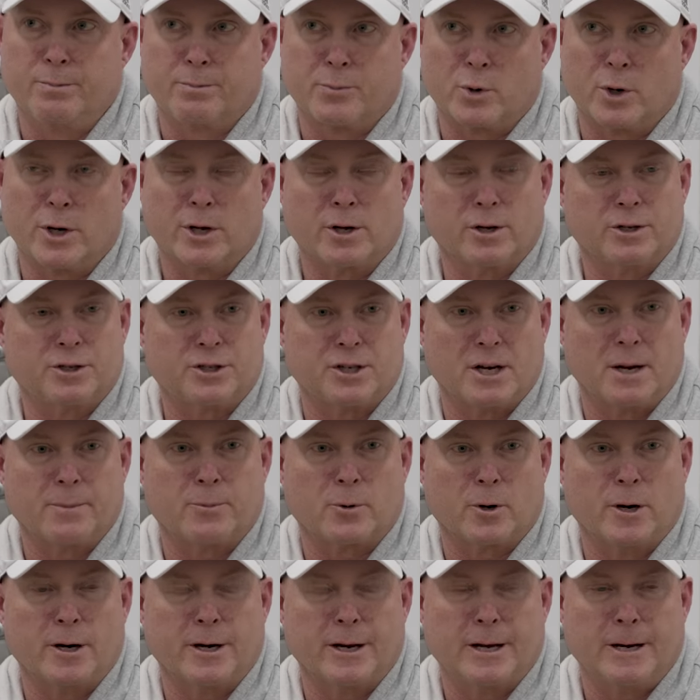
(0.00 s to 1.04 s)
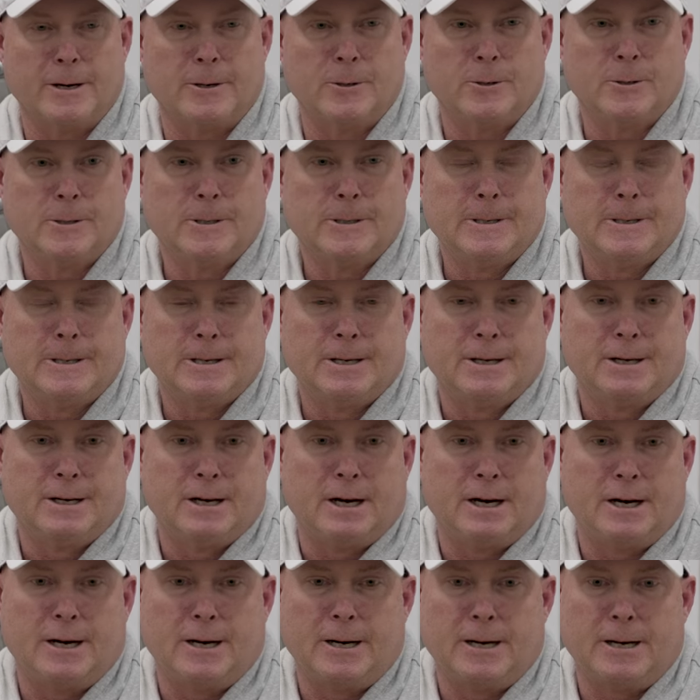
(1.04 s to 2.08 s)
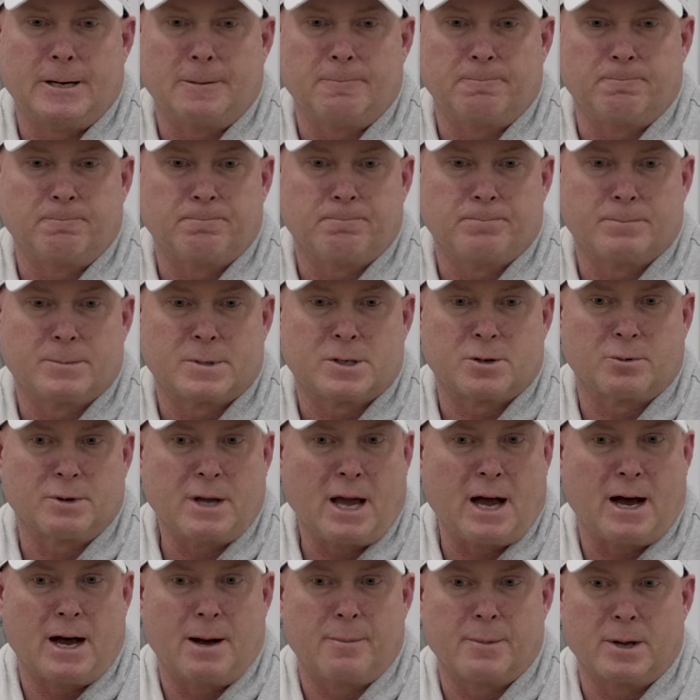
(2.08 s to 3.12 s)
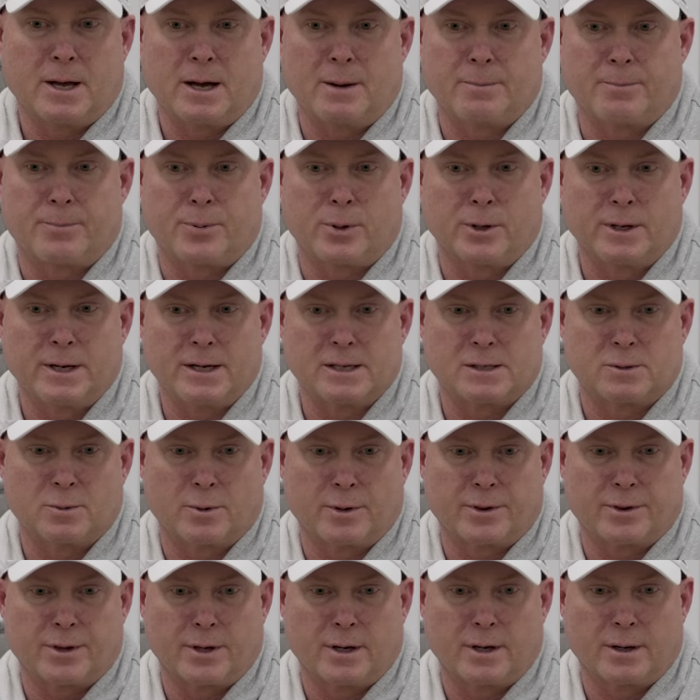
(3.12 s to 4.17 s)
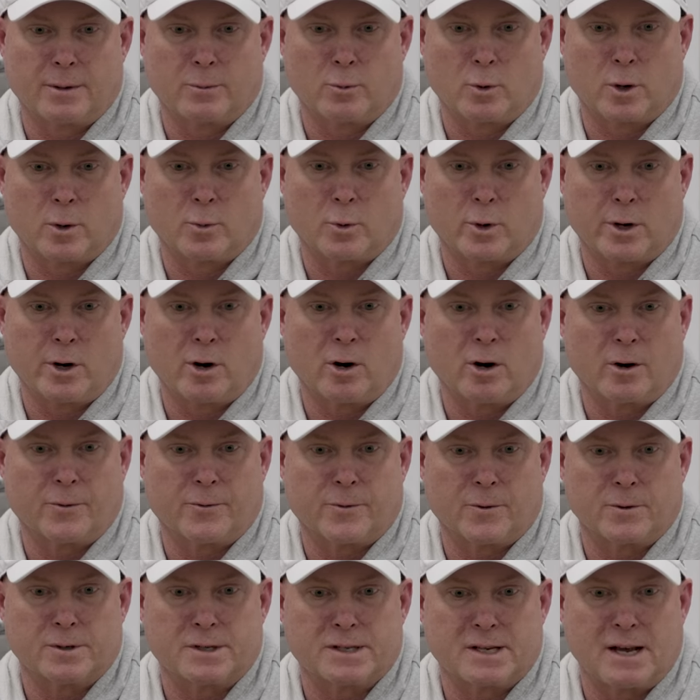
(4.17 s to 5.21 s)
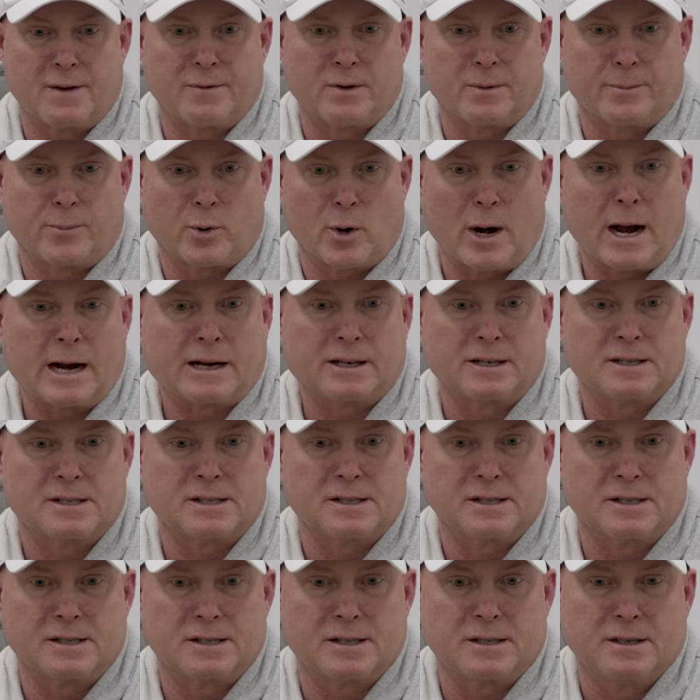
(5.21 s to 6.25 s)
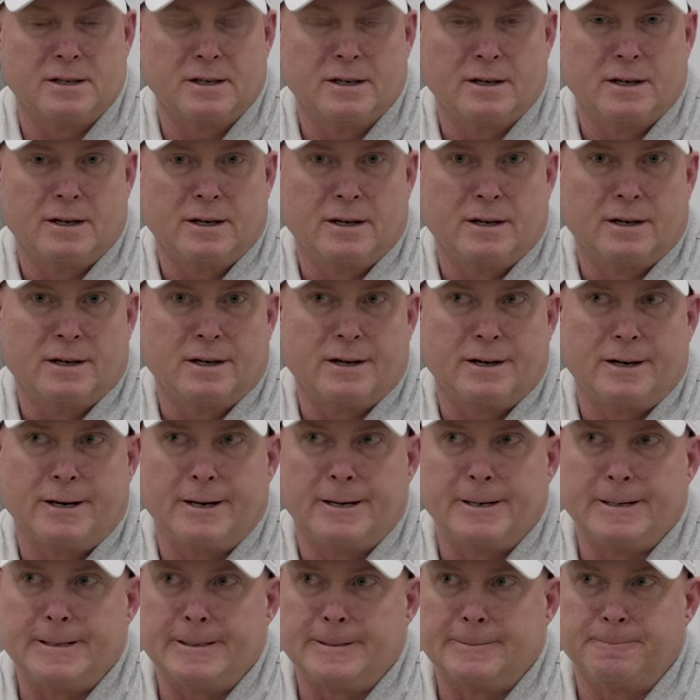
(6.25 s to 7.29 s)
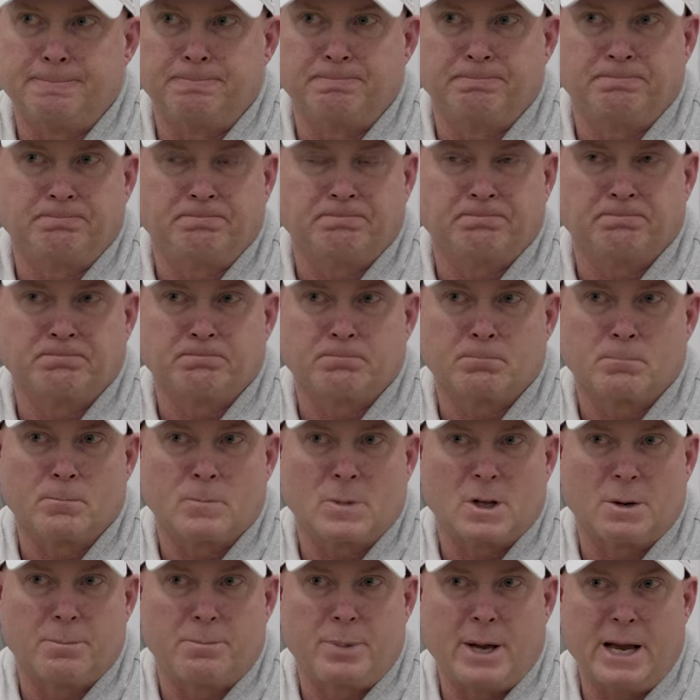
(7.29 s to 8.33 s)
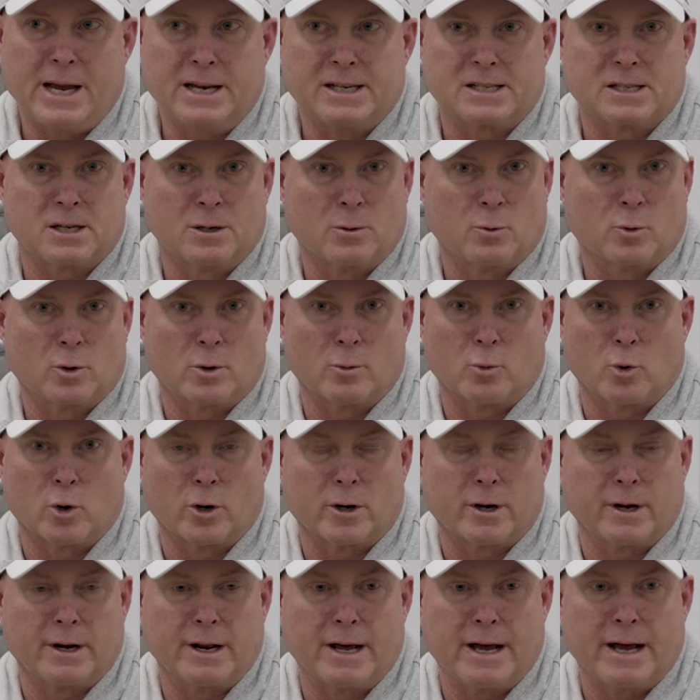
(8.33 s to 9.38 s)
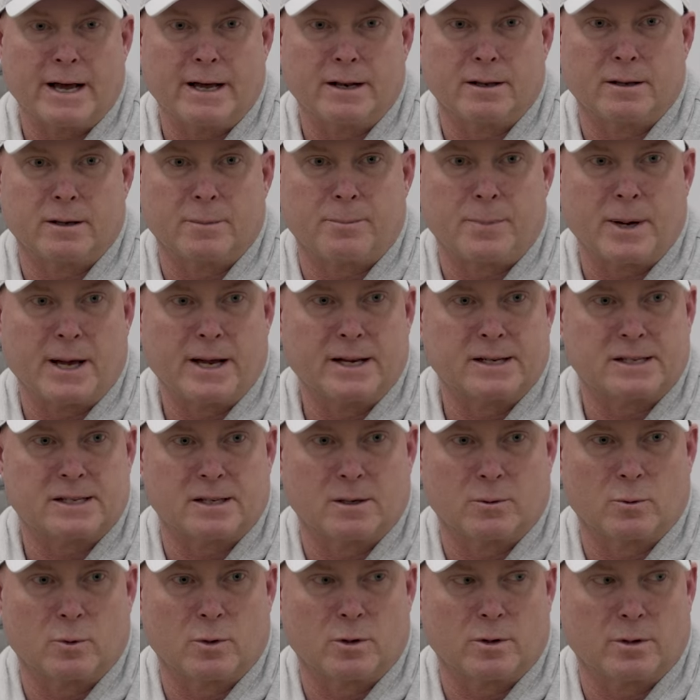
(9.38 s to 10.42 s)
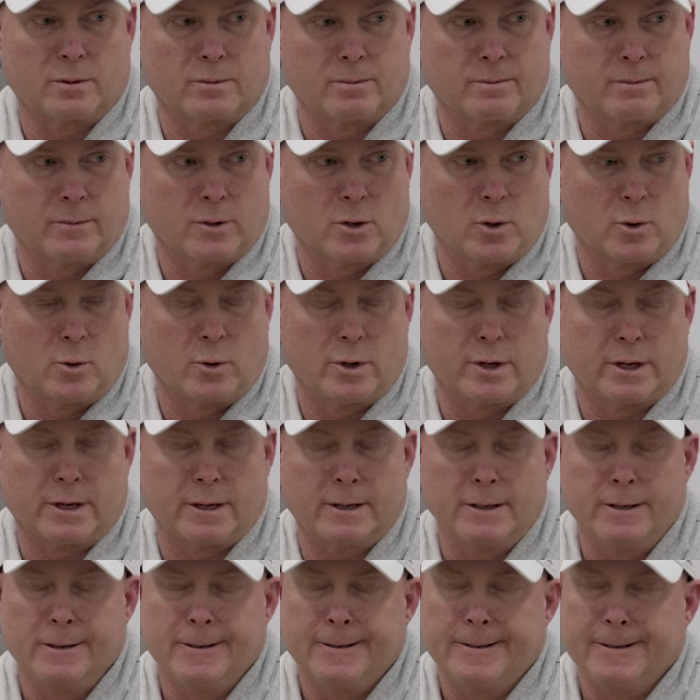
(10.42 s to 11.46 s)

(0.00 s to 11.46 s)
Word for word: pretty good shape right now. Um, so yeah, I mean, I'm pleased with uh, where we are for seven practices, um, pace that we're working at, the pace that we're going